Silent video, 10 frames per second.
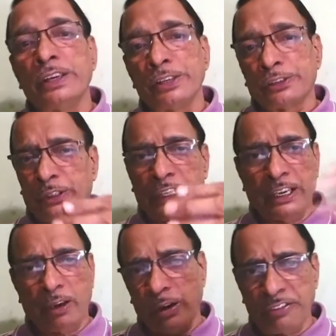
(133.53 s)
So there
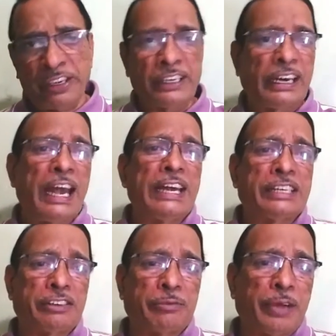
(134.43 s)
are different kinds
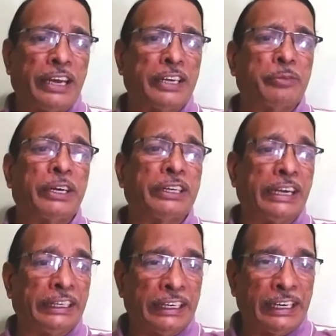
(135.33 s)
of management
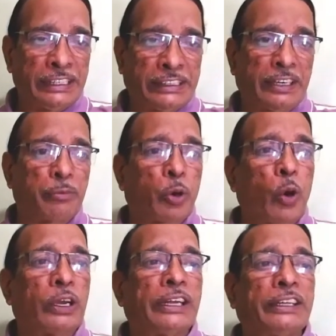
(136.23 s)
theories, and
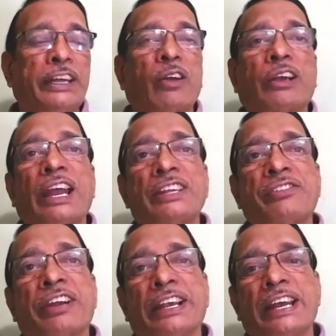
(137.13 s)
broadly they are
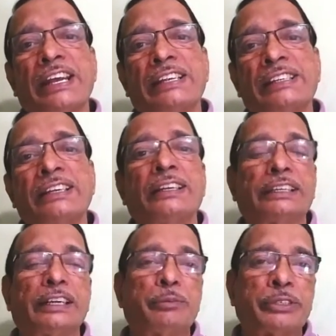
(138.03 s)
classified as
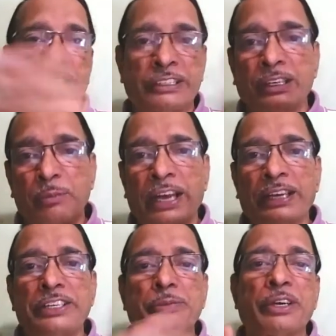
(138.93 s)
the personal
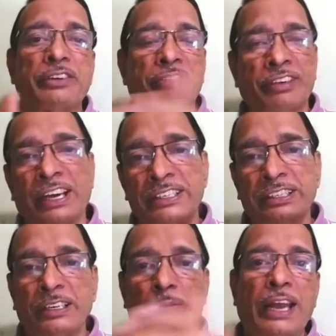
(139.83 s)
management,
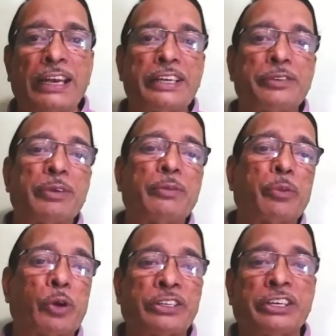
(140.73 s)
financial management,
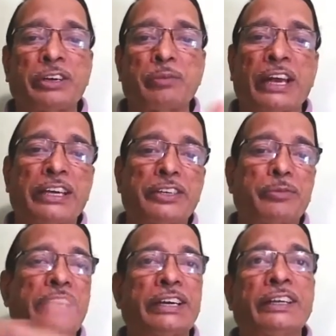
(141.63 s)
production
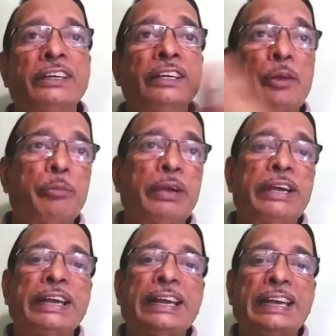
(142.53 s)
management,
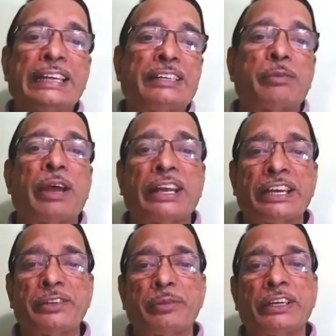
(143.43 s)
materials
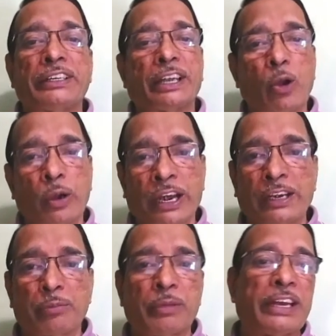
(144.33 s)
management, the
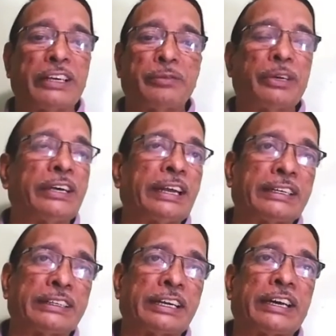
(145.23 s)
contract management,
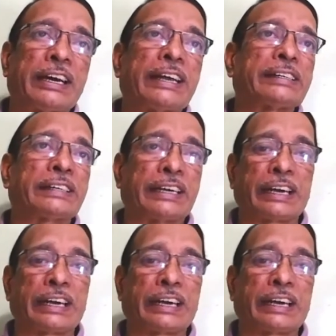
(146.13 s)
etc. etc.